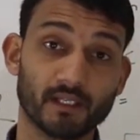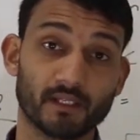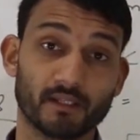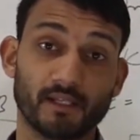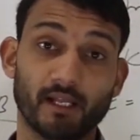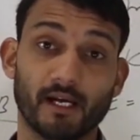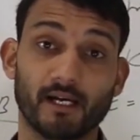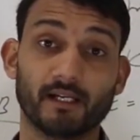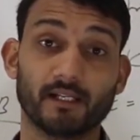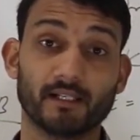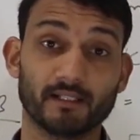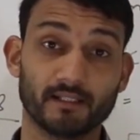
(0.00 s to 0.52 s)

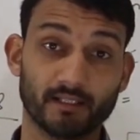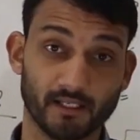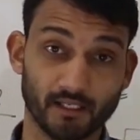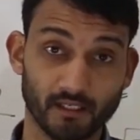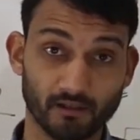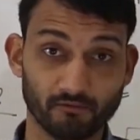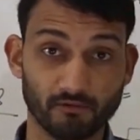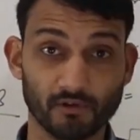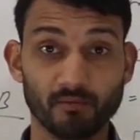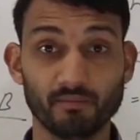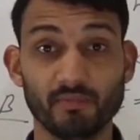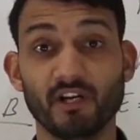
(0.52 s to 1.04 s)
That is, it
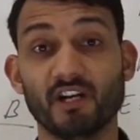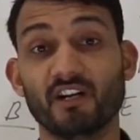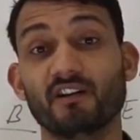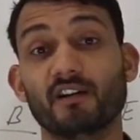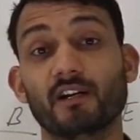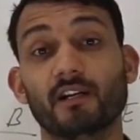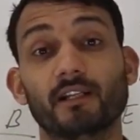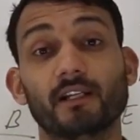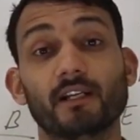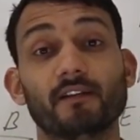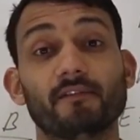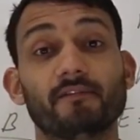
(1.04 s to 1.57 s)
will be under
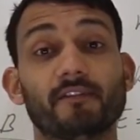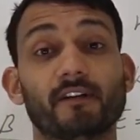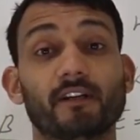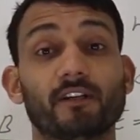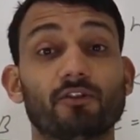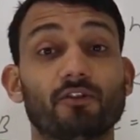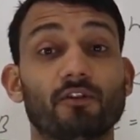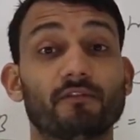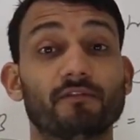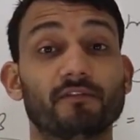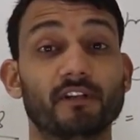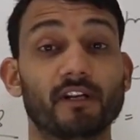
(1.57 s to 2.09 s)
the effect
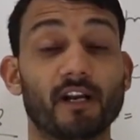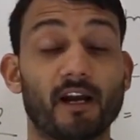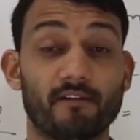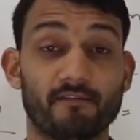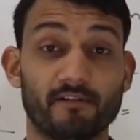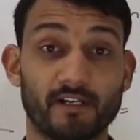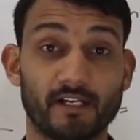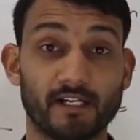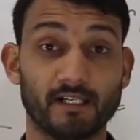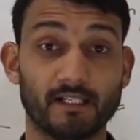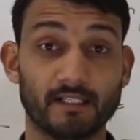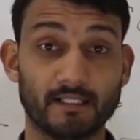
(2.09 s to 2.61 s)
of
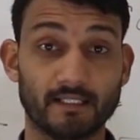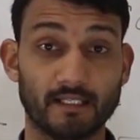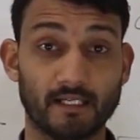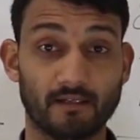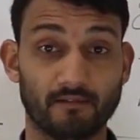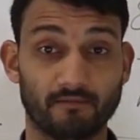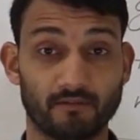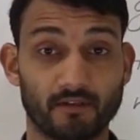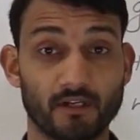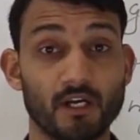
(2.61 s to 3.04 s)
gravity itself.